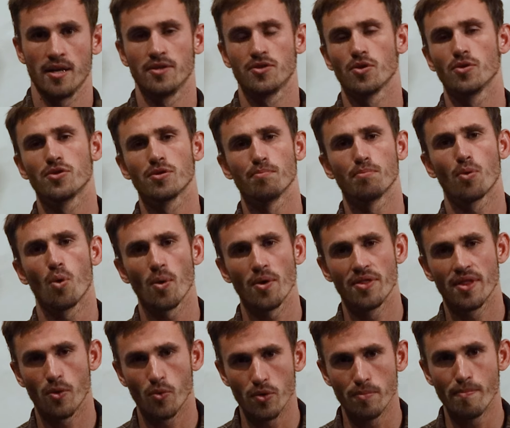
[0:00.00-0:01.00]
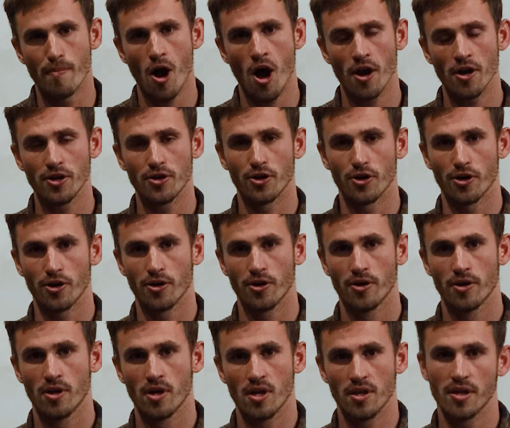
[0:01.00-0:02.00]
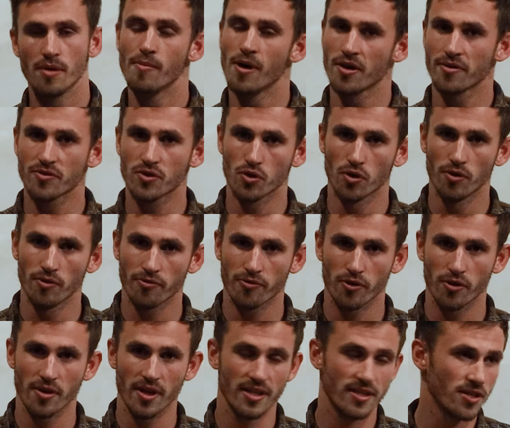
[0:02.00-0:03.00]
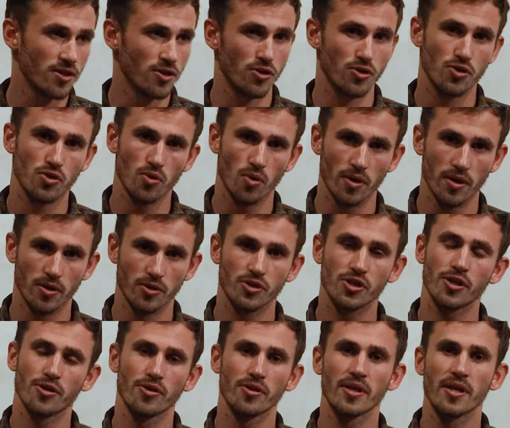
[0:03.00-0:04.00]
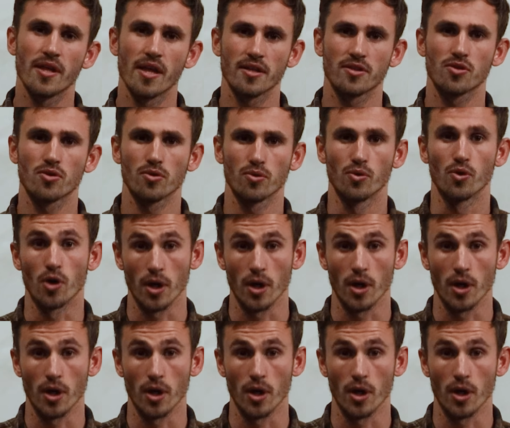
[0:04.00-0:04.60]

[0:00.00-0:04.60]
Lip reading: So it's important that we monitor the amount of sulfur that's in our soil. Generally that's through